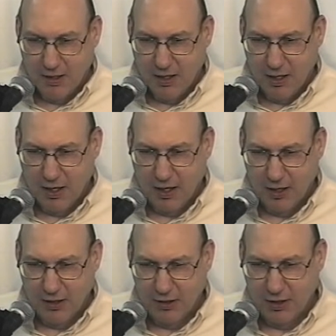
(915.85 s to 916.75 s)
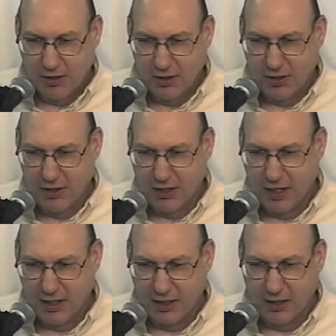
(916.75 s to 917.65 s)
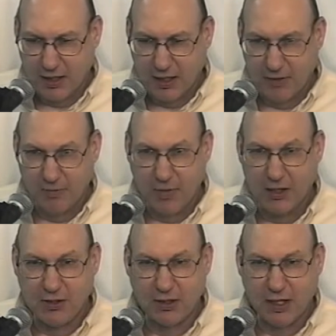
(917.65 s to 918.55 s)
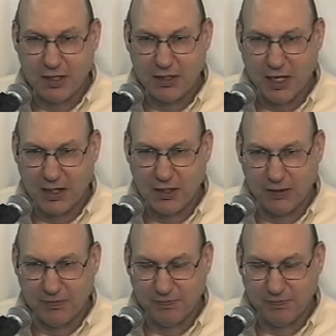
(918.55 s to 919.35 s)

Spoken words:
There's also a second major class action.